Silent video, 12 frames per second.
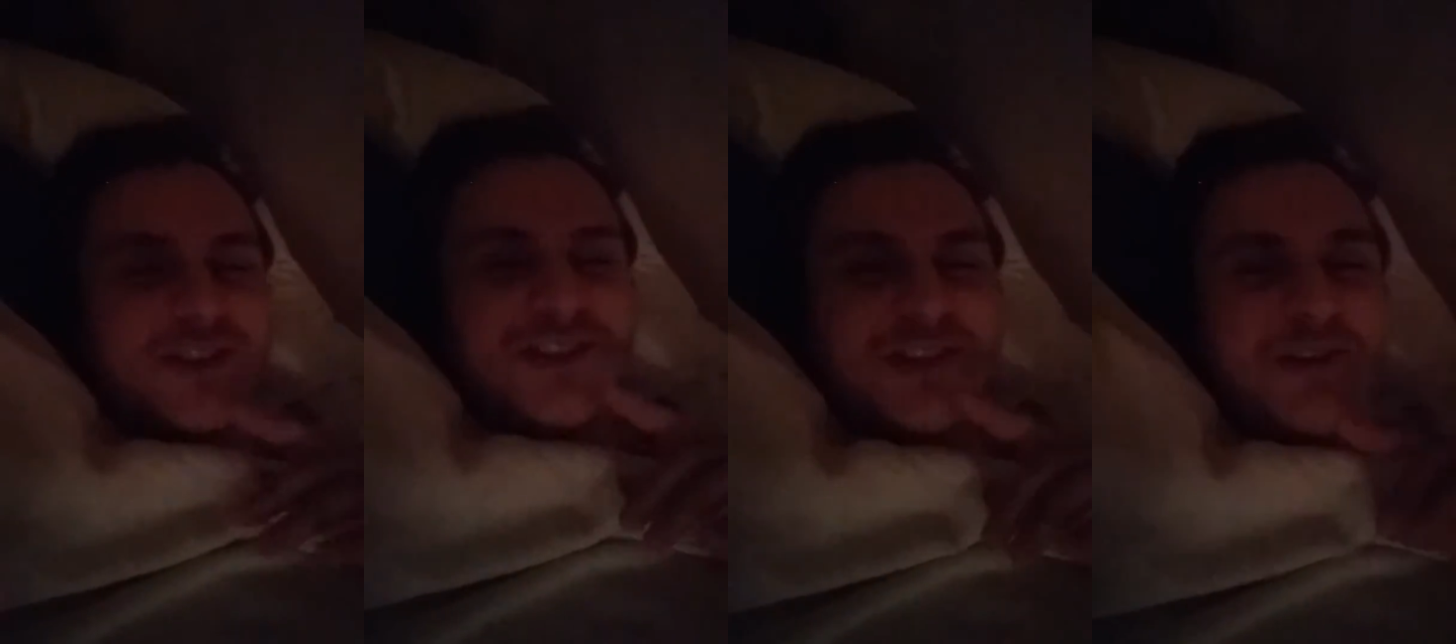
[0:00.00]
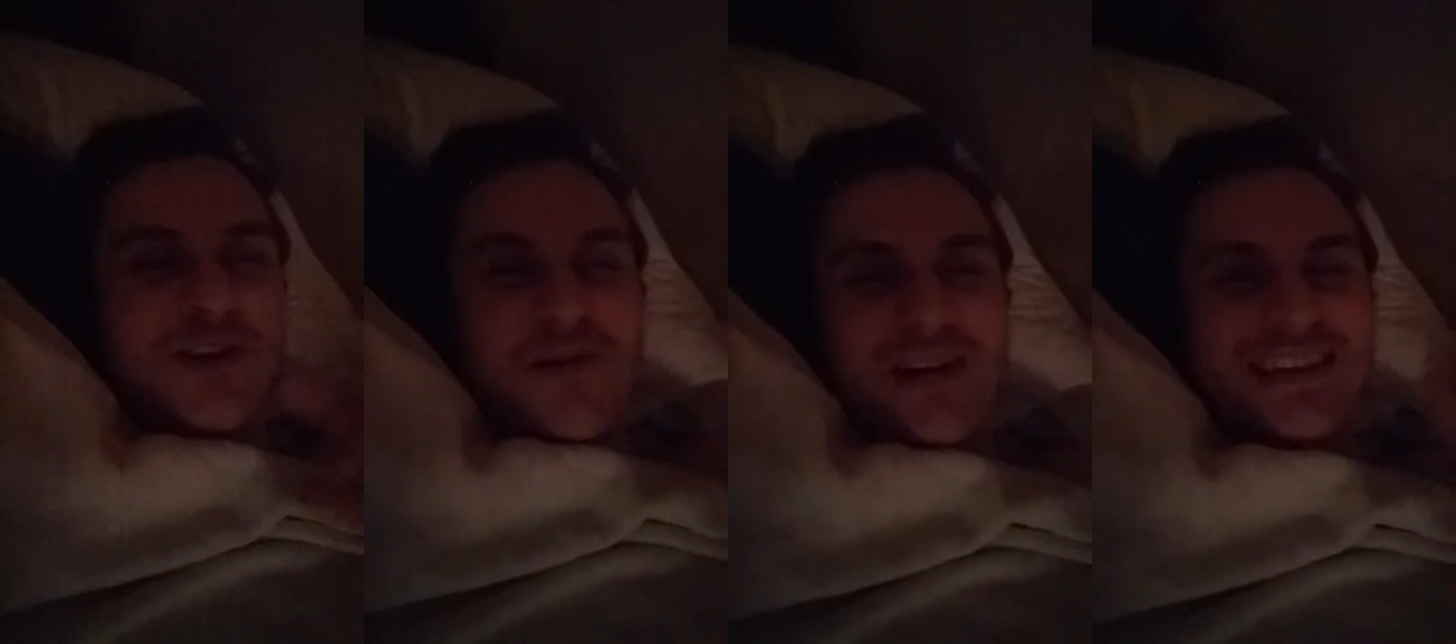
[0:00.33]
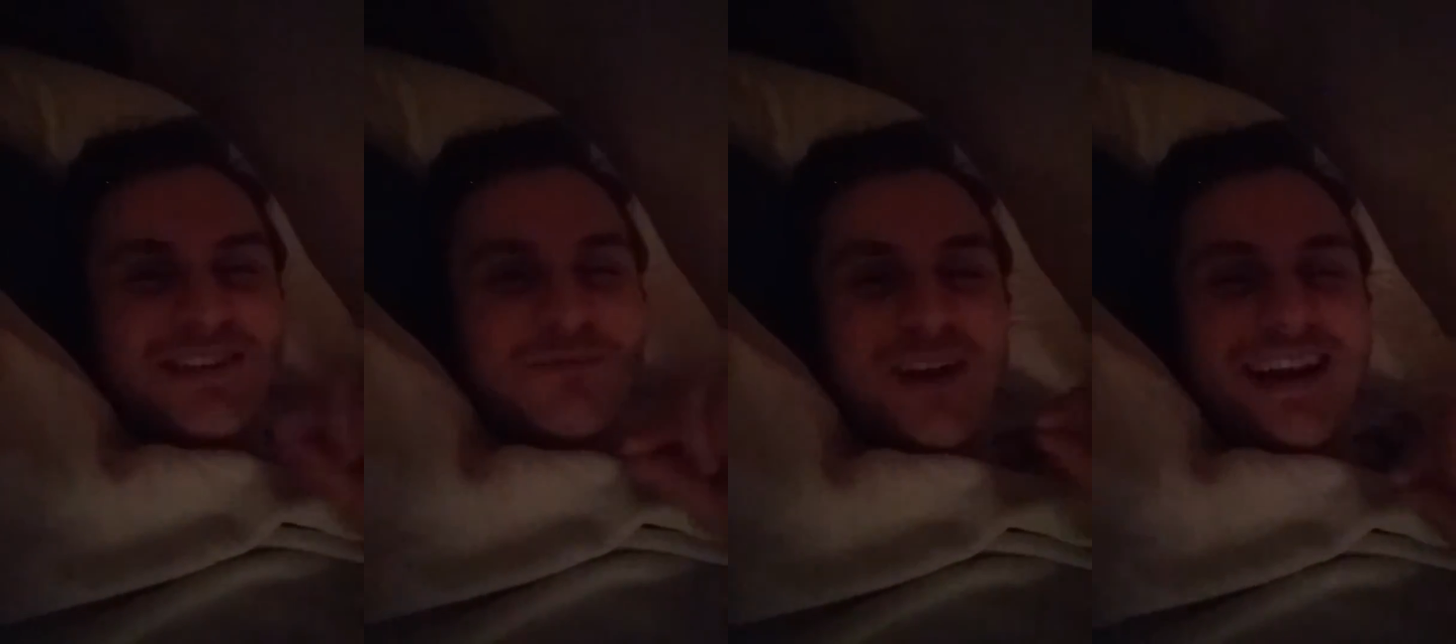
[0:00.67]
Just so you know, I
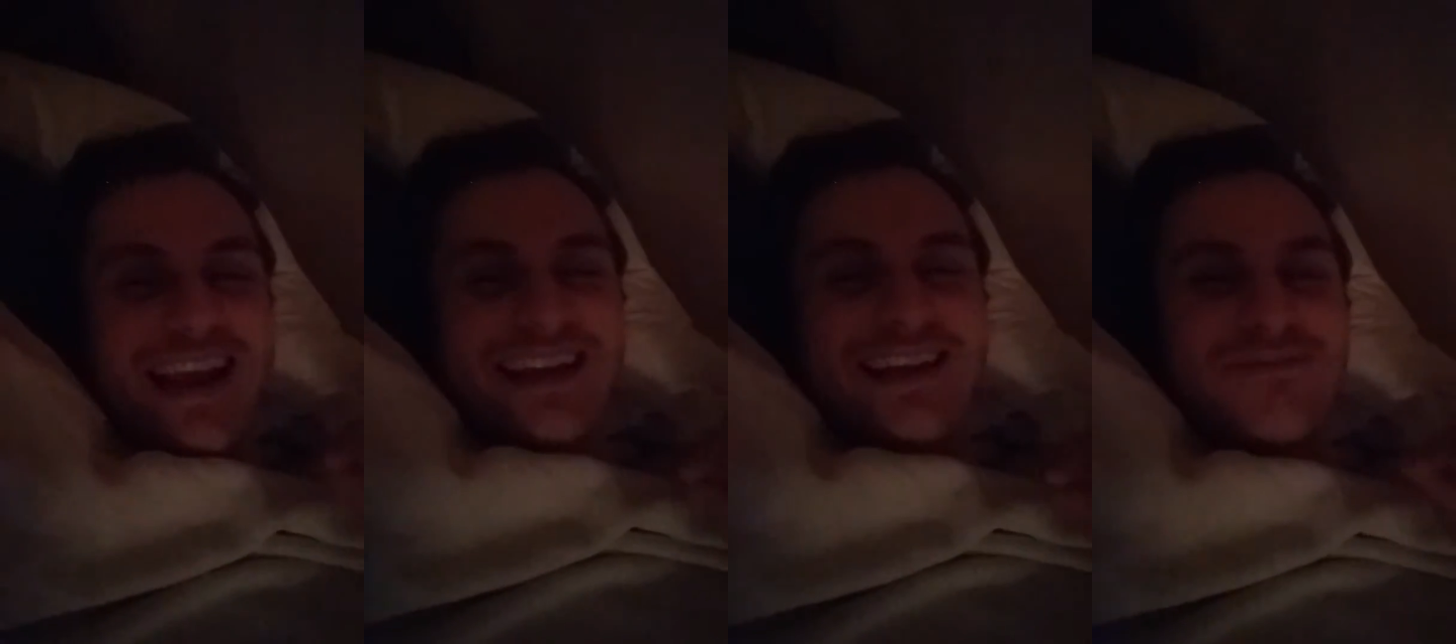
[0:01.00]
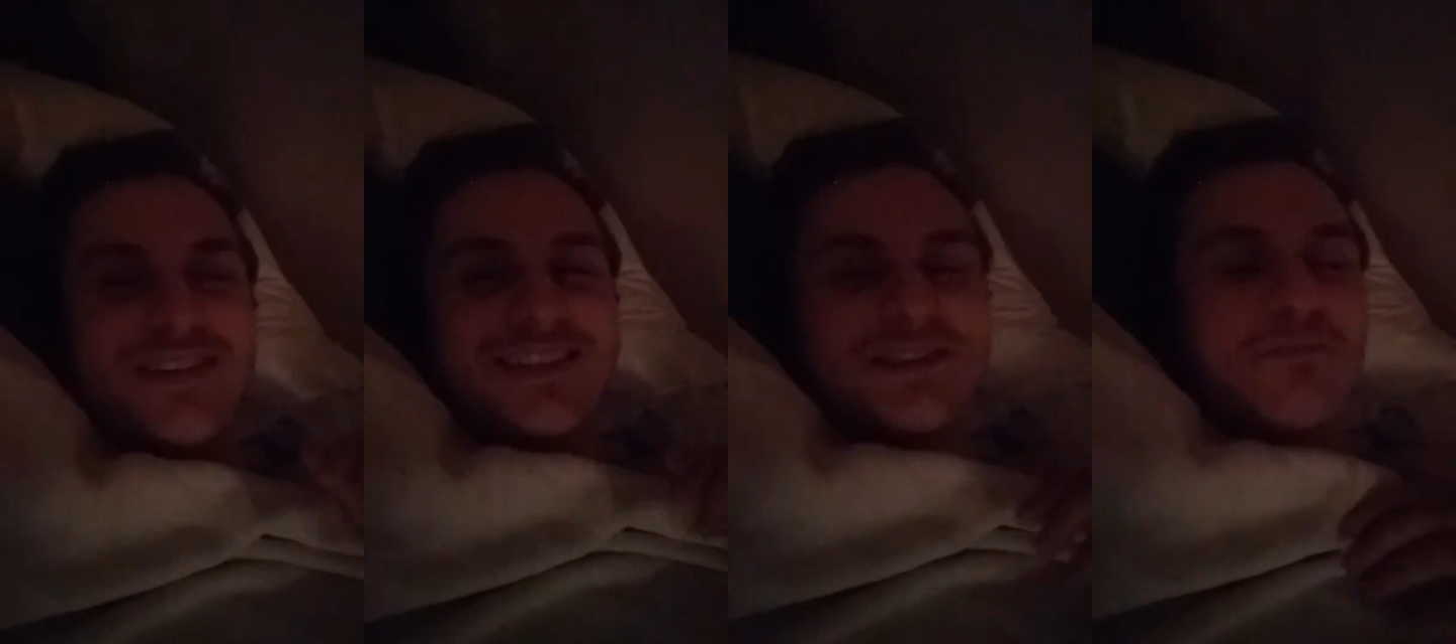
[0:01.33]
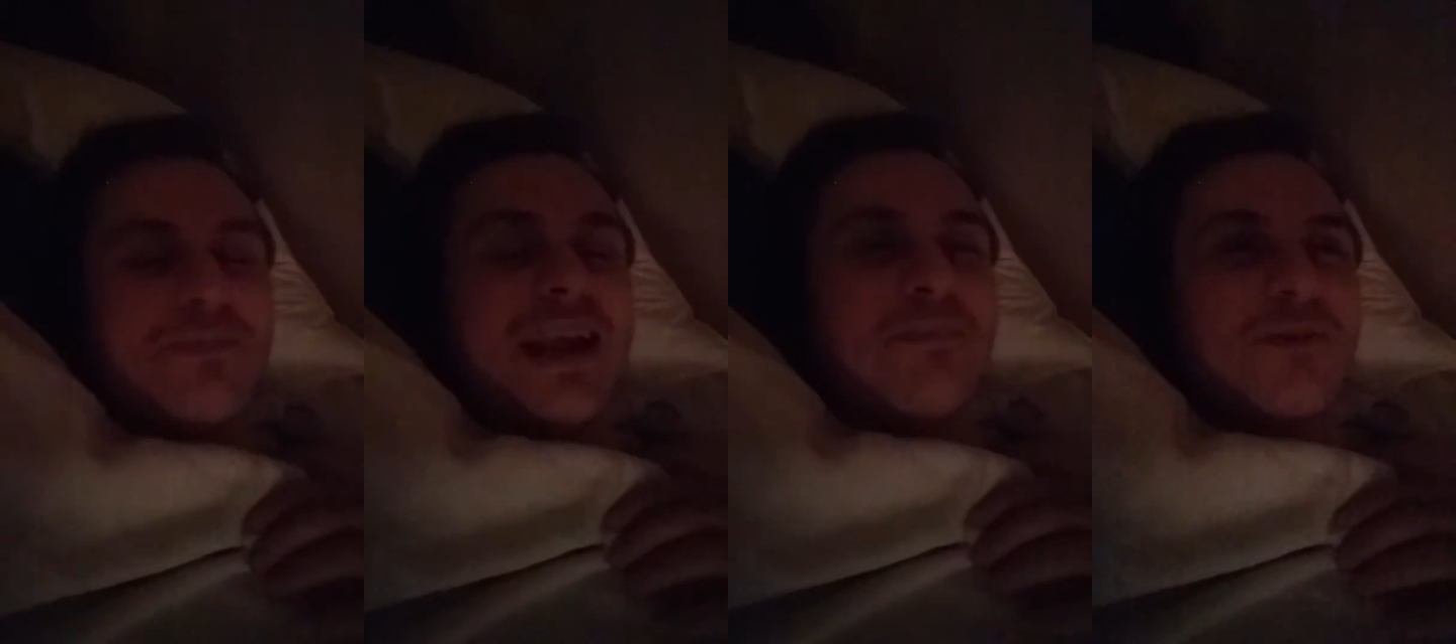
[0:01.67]
didn't write any of this
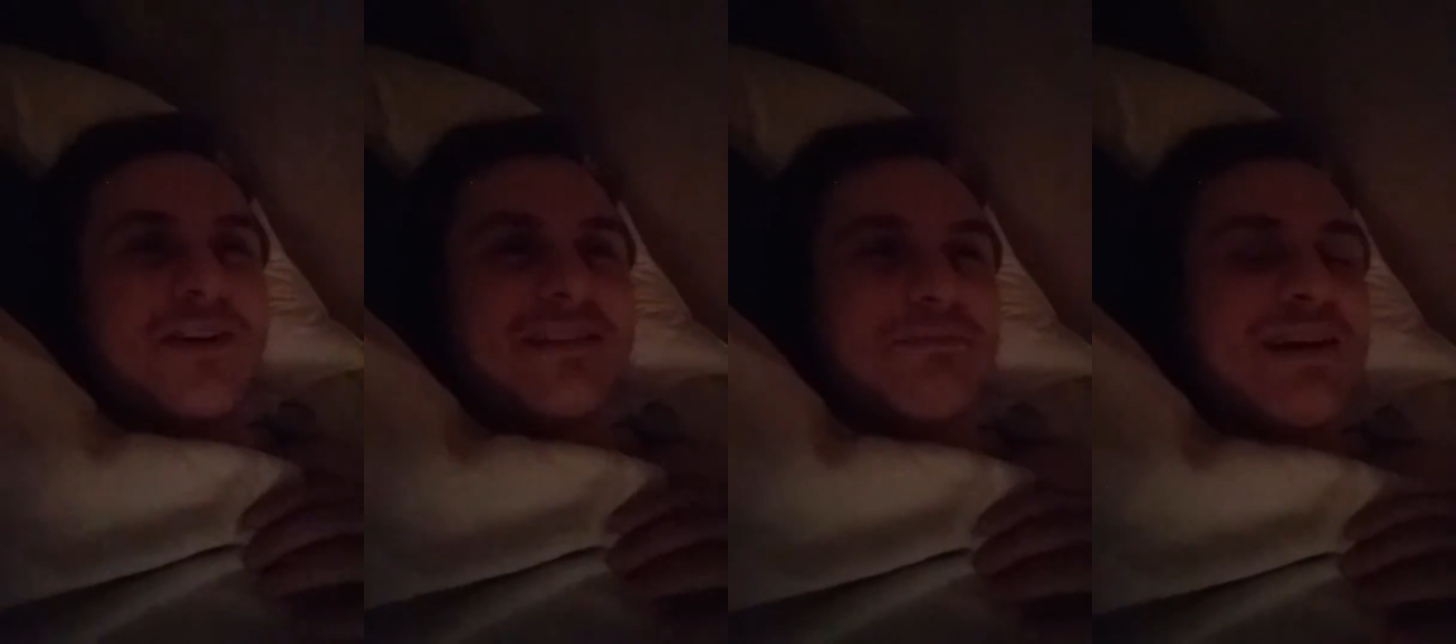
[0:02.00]
on paper, and